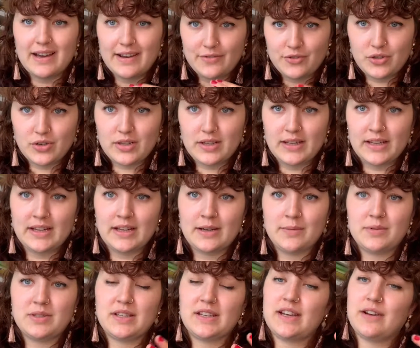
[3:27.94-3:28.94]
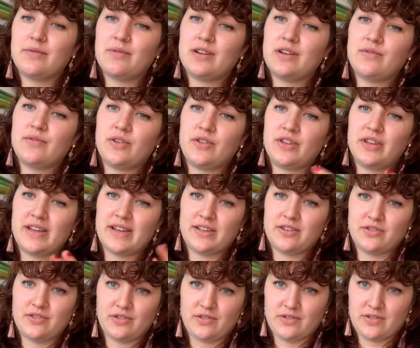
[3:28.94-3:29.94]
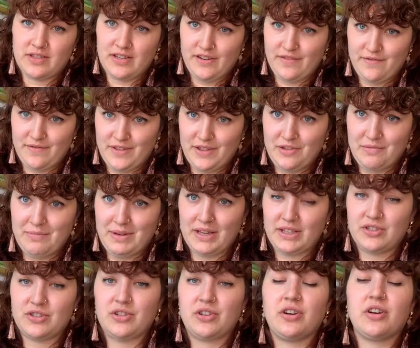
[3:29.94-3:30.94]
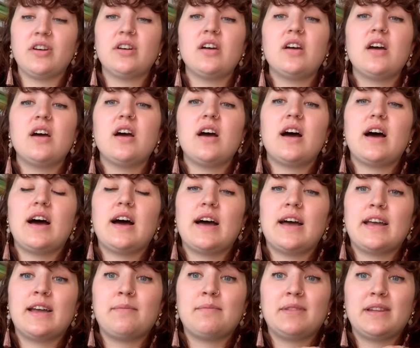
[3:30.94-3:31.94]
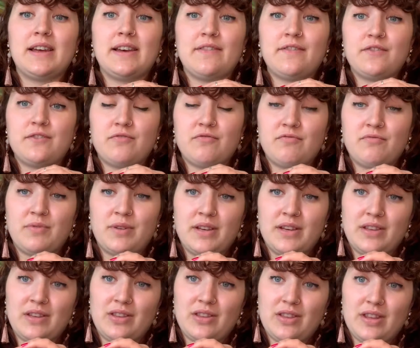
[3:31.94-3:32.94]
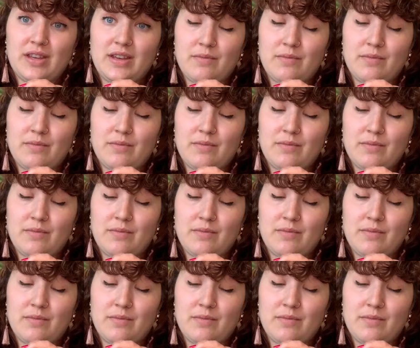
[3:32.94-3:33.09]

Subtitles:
After cleanup to get rid of all the extra stuff in the mixture, I am left with